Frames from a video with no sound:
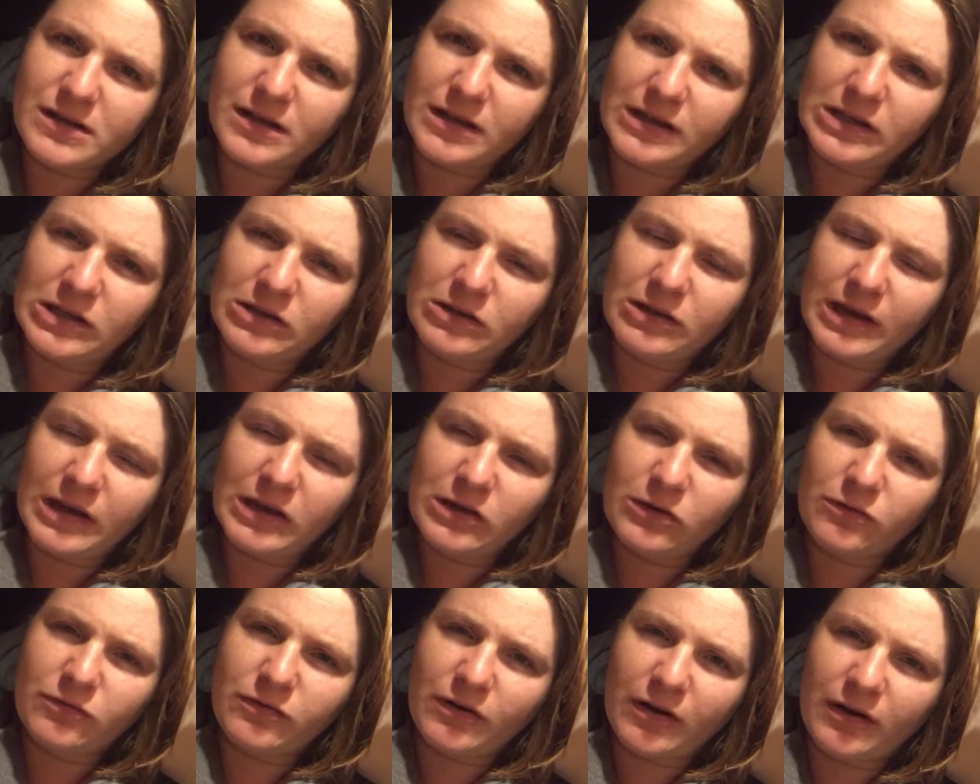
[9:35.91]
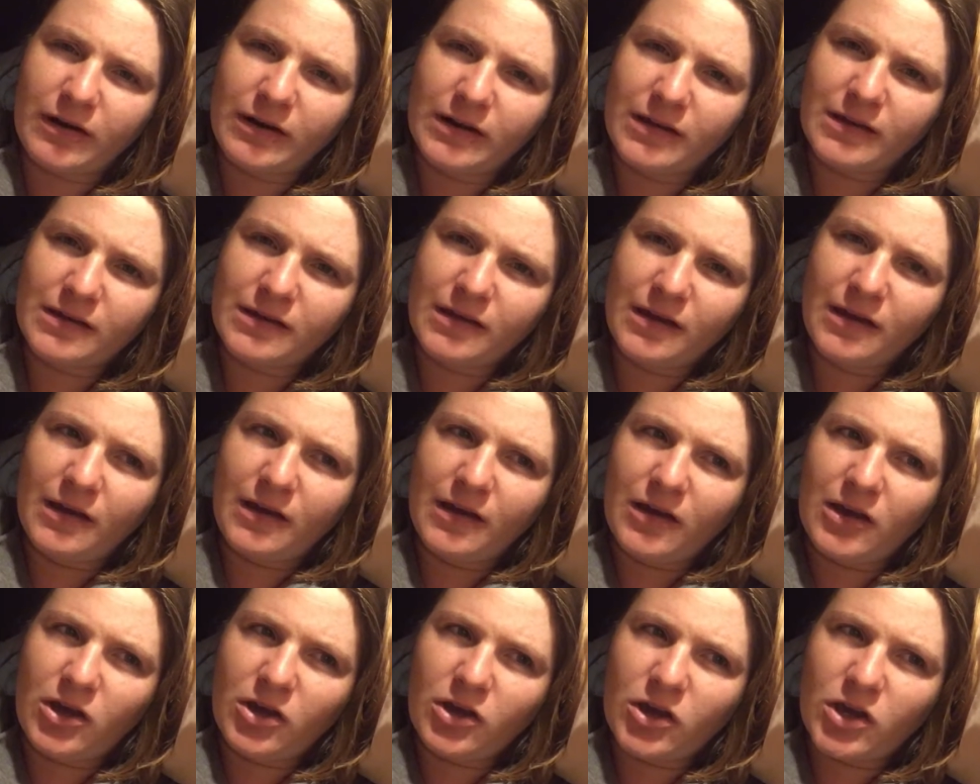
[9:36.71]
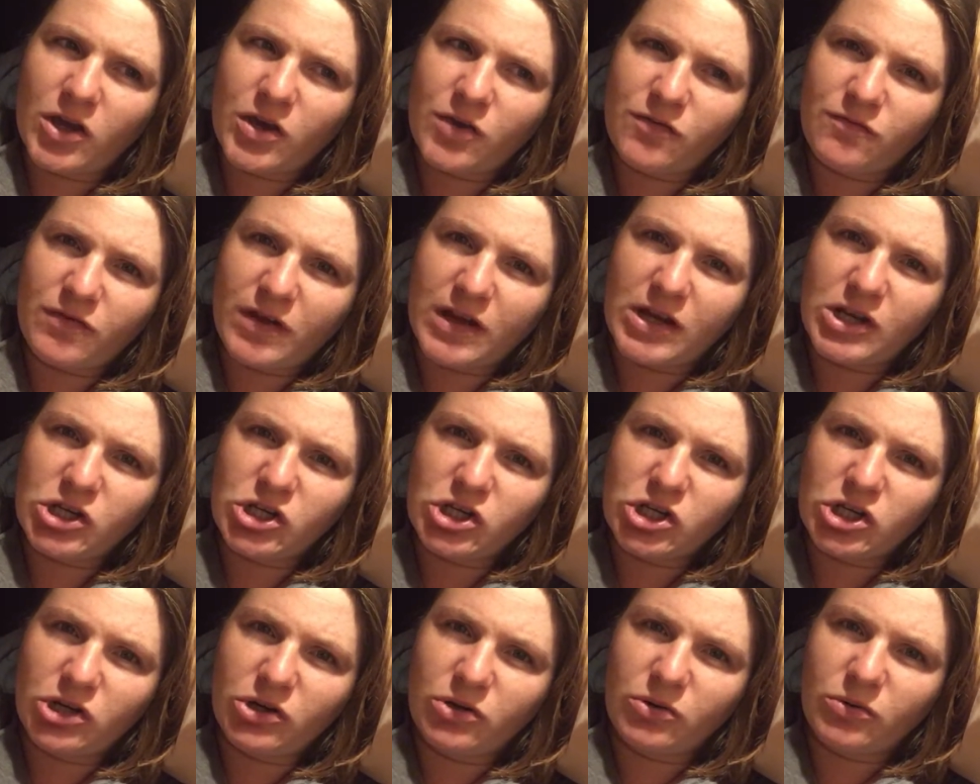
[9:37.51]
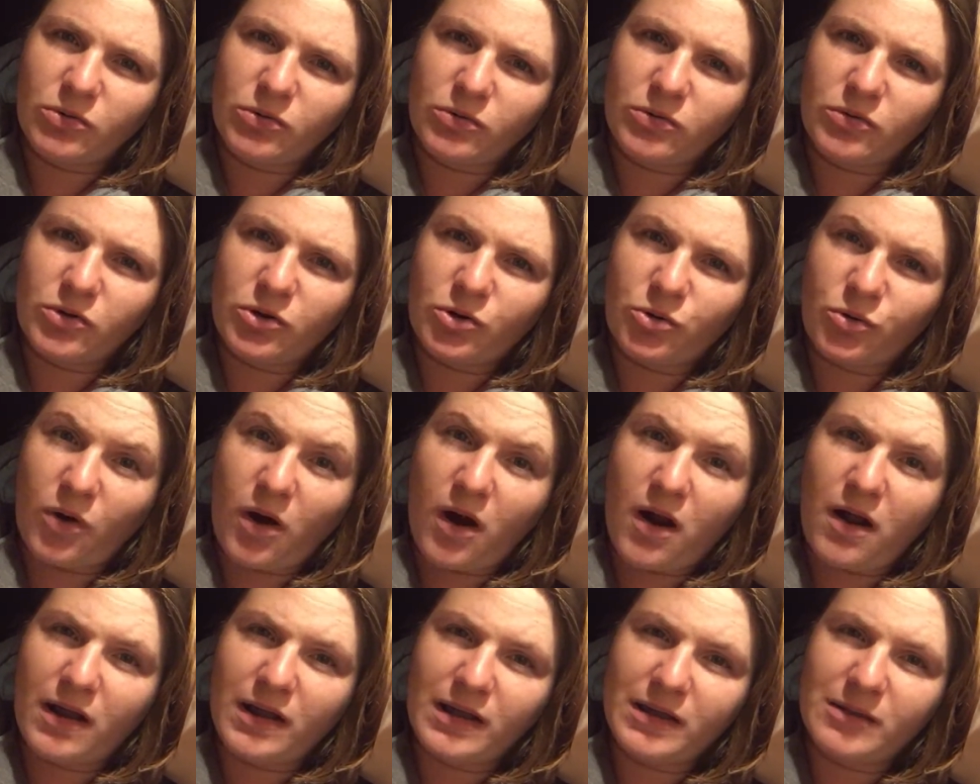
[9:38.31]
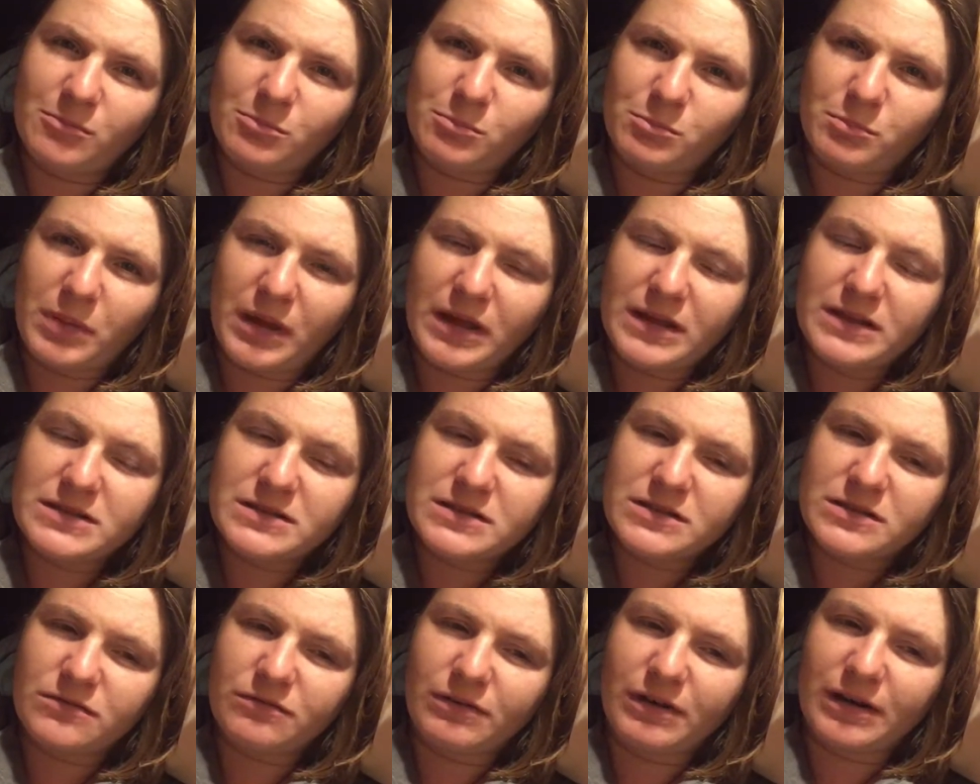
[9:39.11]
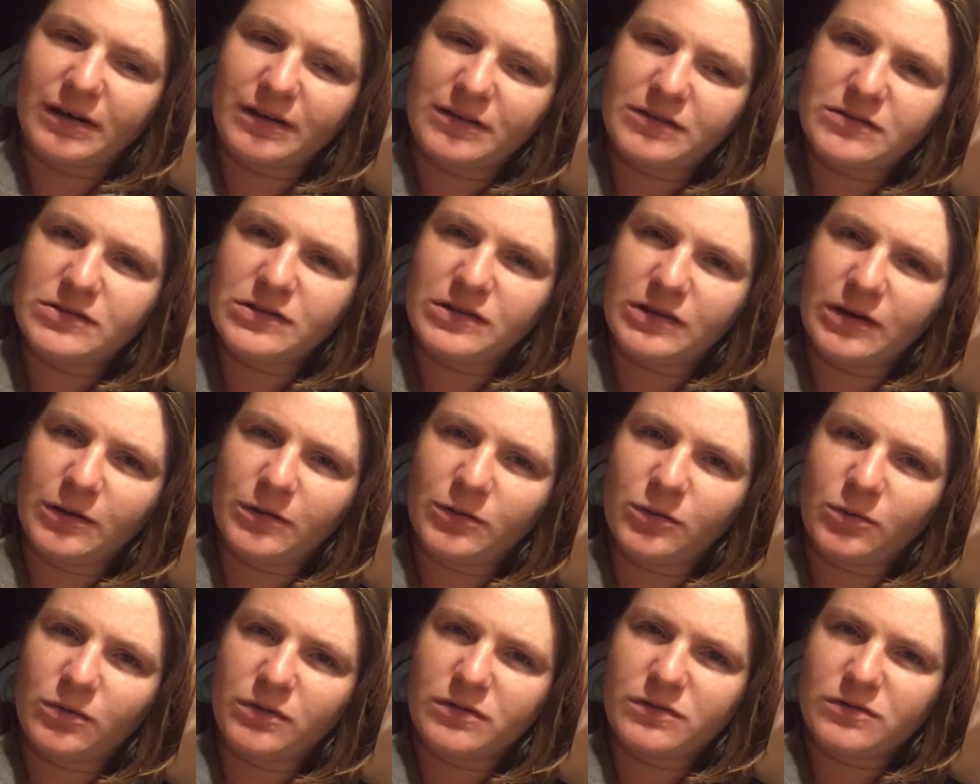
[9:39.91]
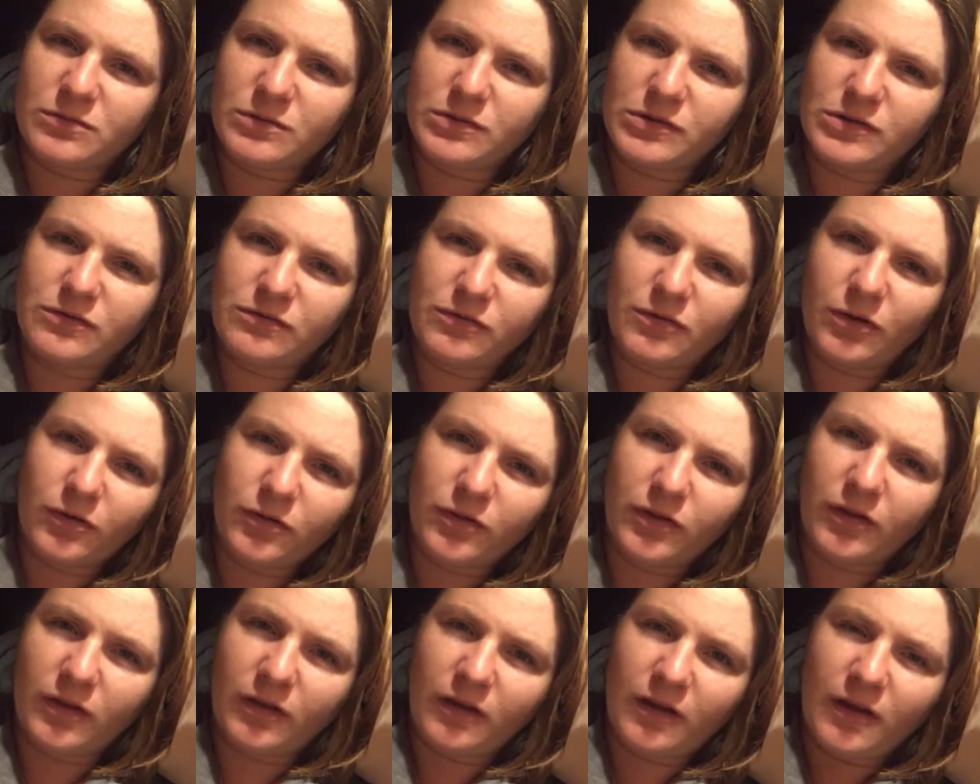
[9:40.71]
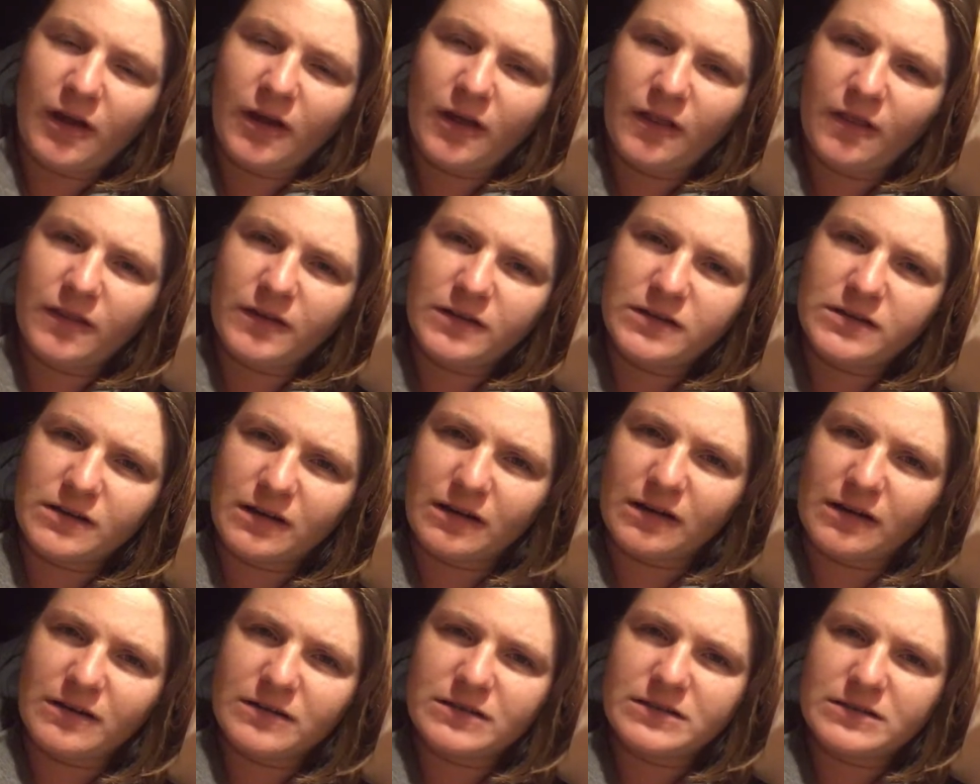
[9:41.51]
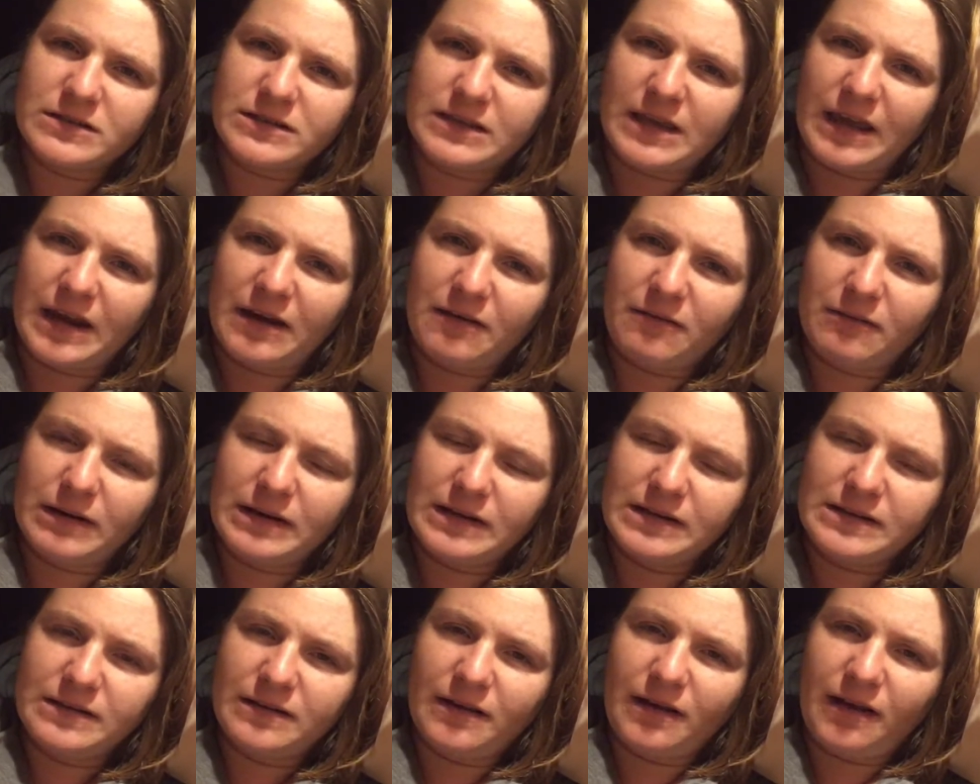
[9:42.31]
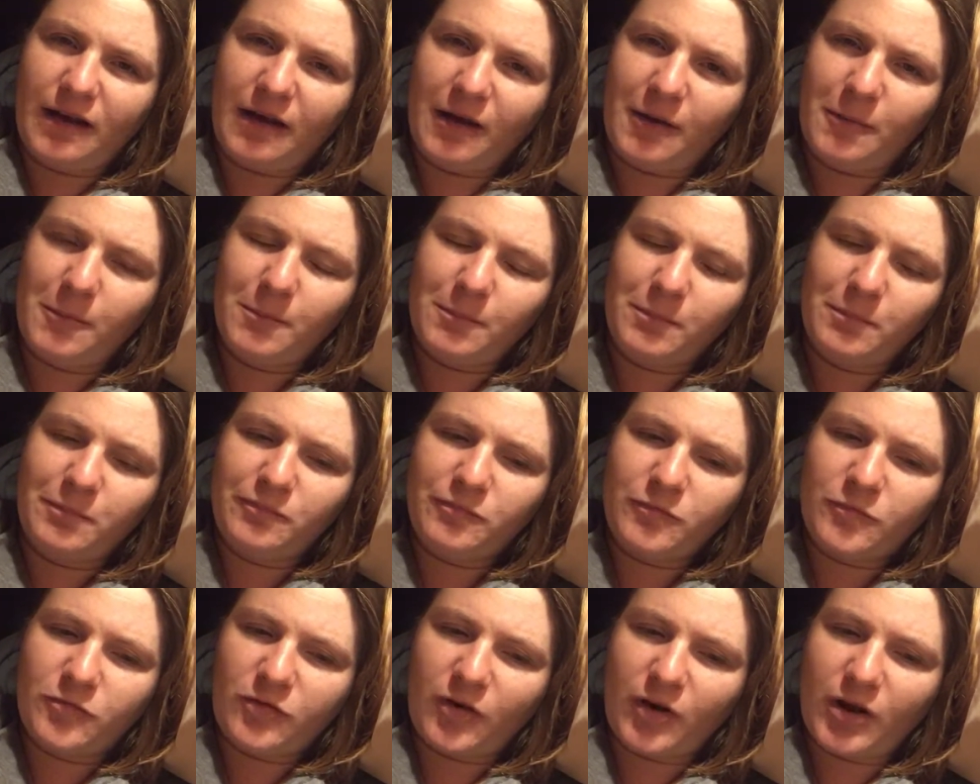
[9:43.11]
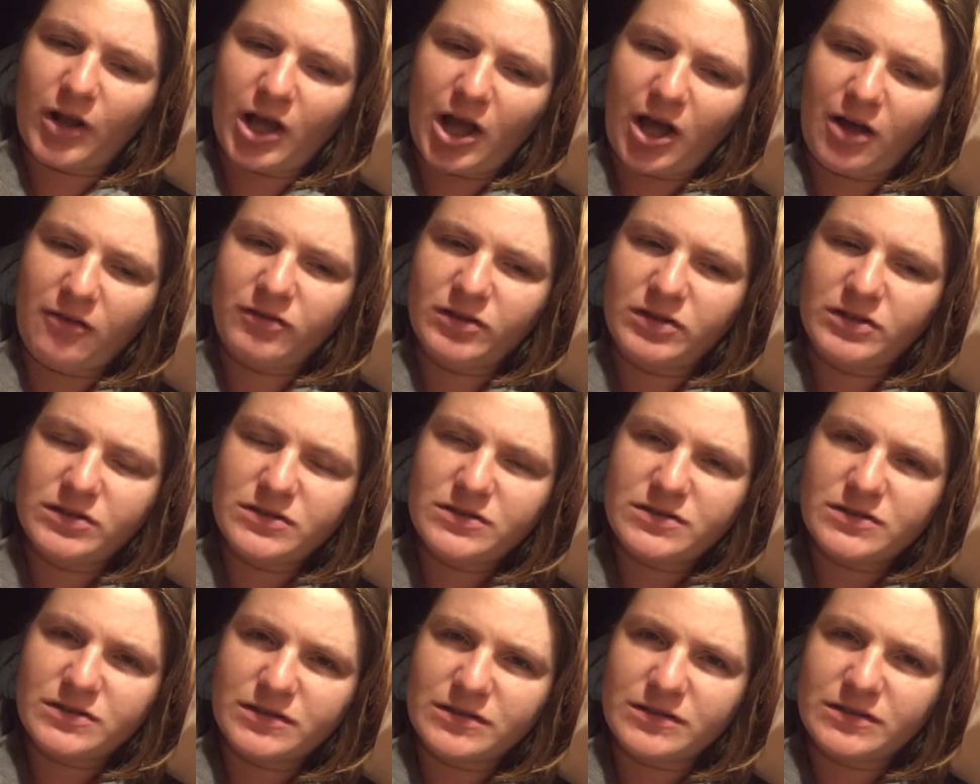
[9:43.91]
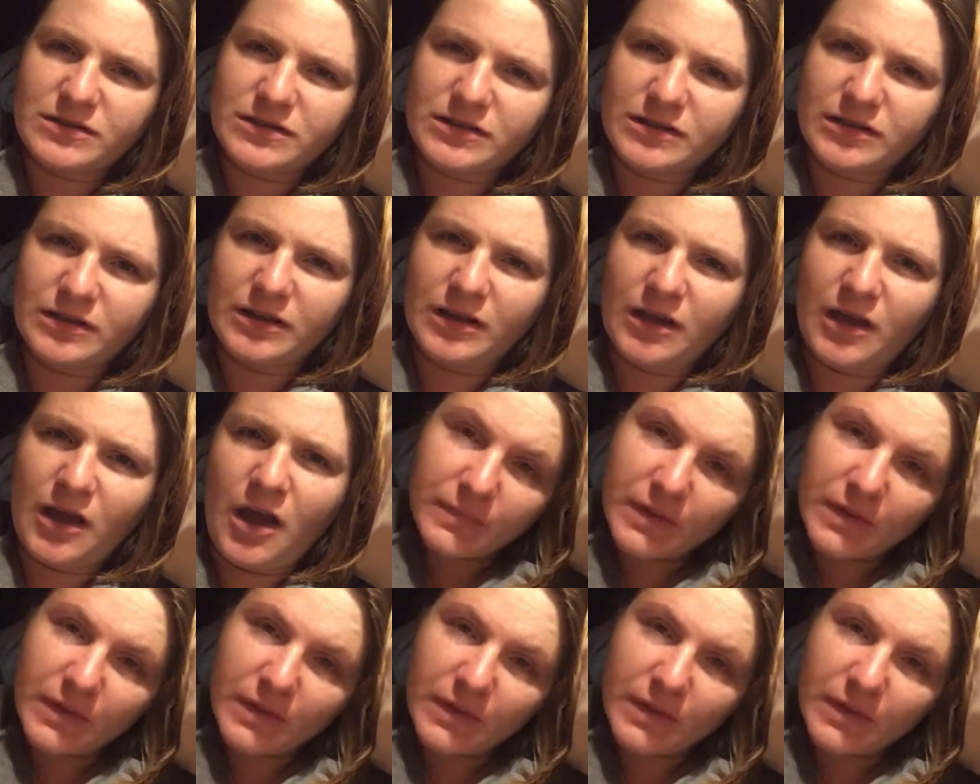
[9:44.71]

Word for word: Like, you get your very conventional crime-based thrillers, you know, the ones which have got the the dark, scary um front covers and uh,